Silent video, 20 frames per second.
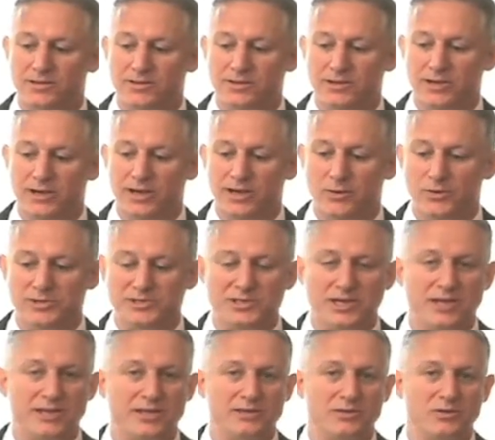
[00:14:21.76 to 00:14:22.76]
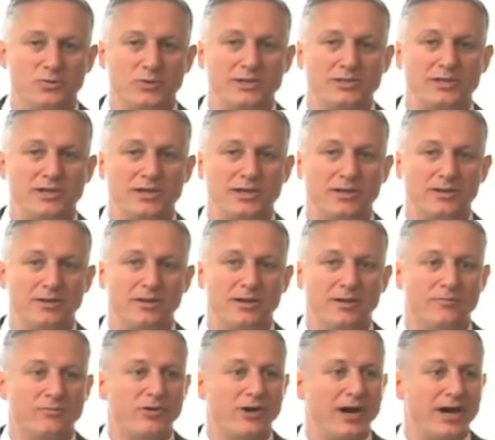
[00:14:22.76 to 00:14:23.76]
always say that the retail
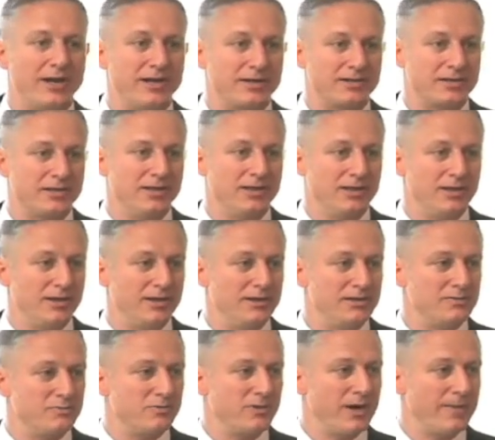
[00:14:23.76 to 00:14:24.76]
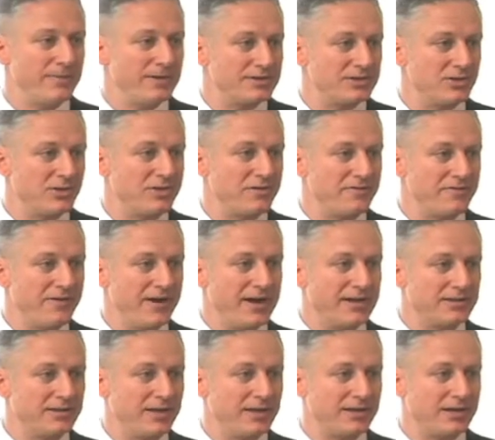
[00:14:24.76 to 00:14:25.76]
product is premised on the fact
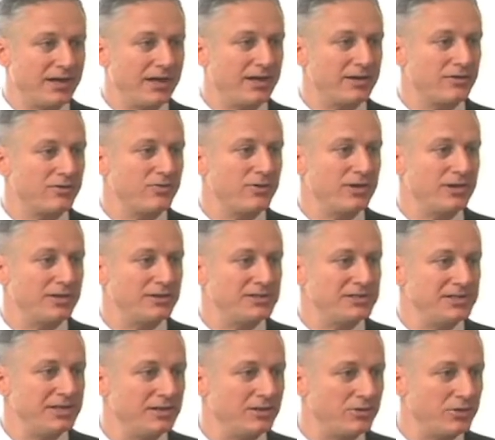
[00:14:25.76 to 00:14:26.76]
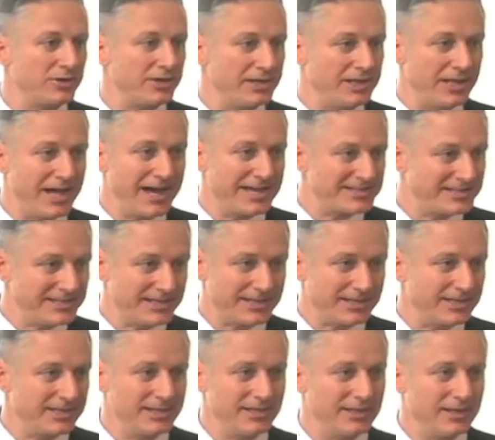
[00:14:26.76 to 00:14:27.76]
that concrete and steel are elastic,
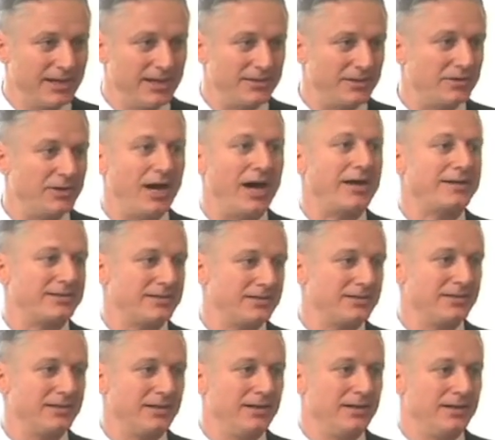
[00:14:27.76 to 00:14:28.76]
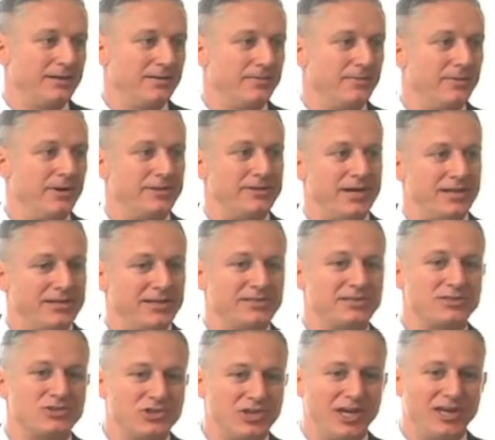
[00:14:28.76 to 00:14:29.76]
and they're not. But that doesn't
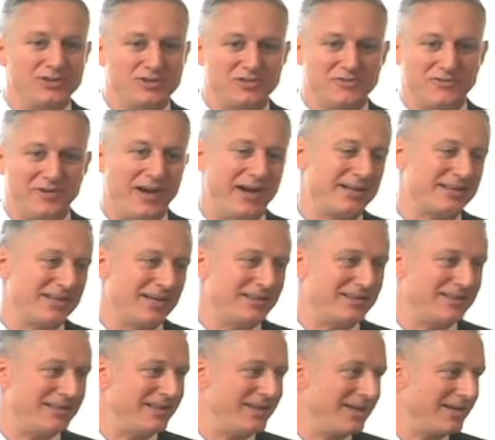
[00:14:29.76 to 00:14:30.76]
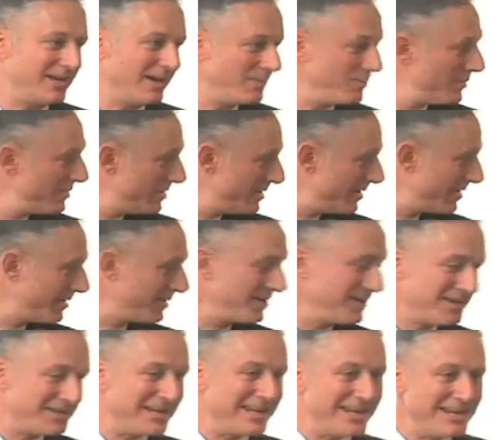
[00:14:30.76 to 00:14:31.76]
change the fact that they come with their
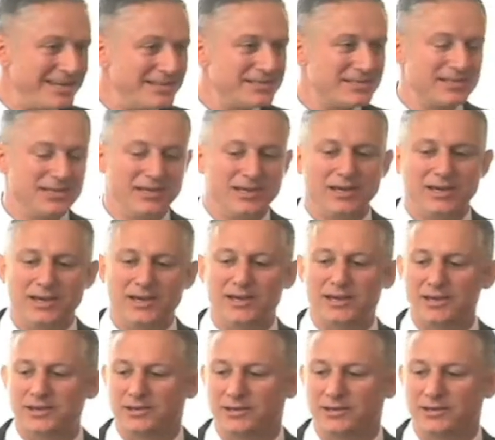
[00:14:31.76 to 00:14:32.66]
needs, and